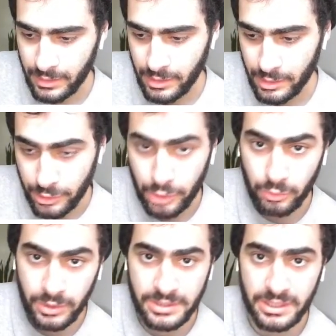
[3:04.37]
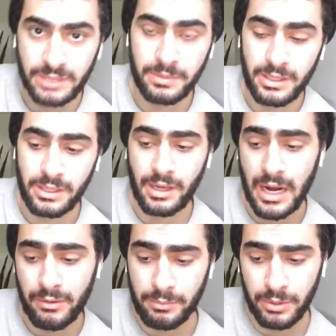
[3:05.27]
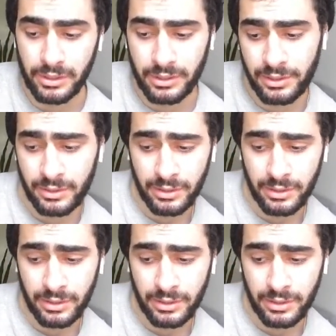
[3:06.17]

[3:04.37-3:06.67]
third one's gonna be Harry Potter